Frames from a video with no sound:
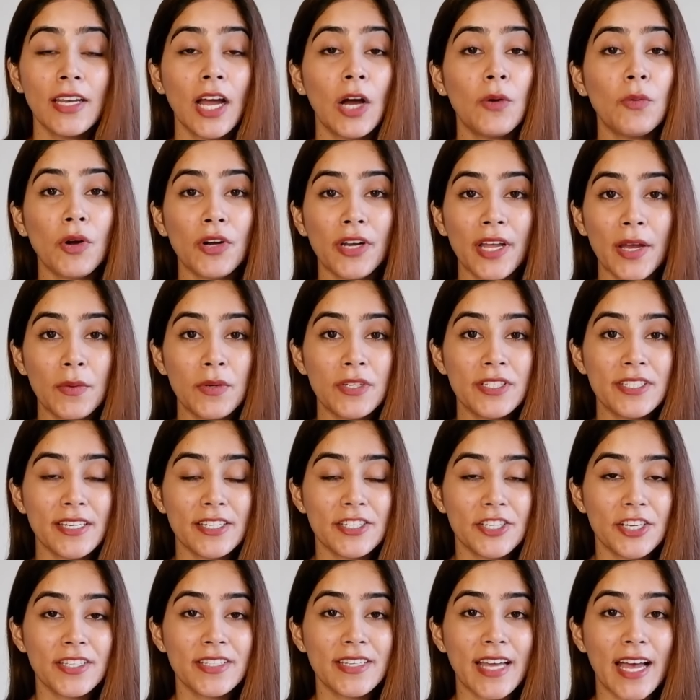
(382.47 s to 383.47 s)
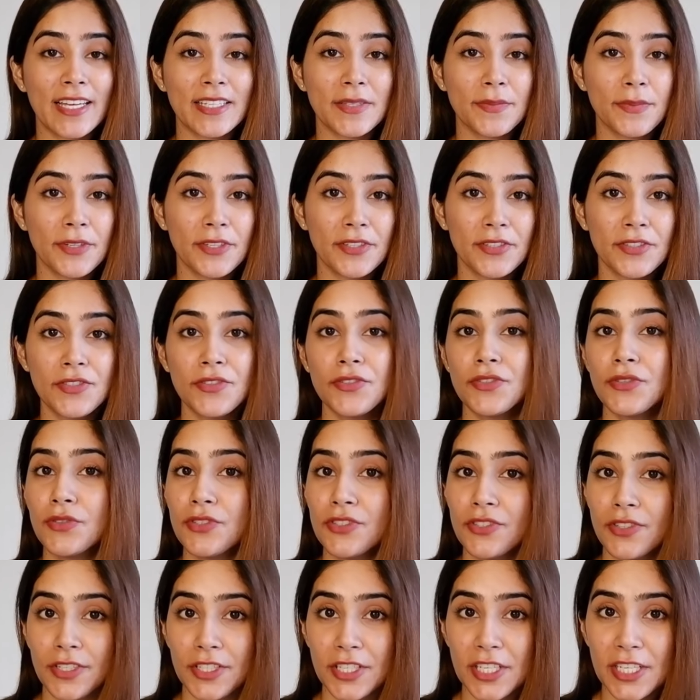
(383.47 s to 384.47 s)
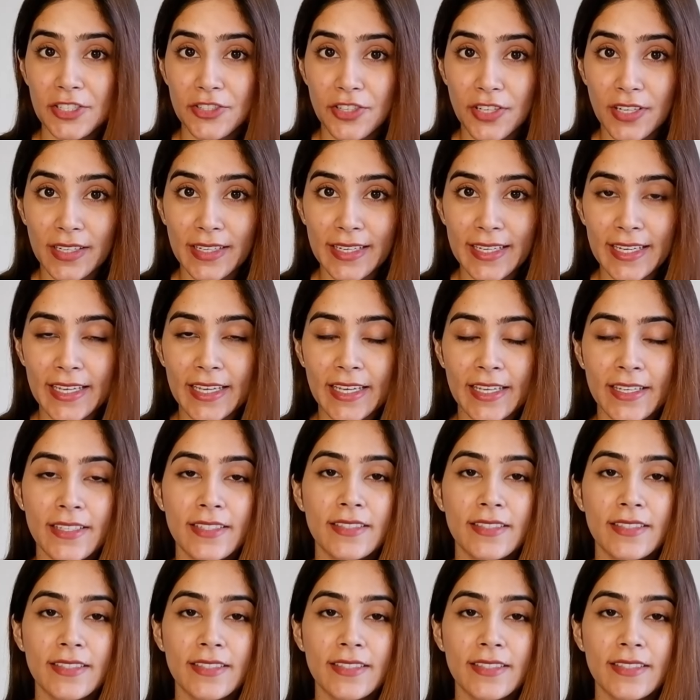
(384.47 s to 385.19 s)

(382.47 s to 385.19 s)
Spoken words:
Now, what I would suggest aspirants to do strategically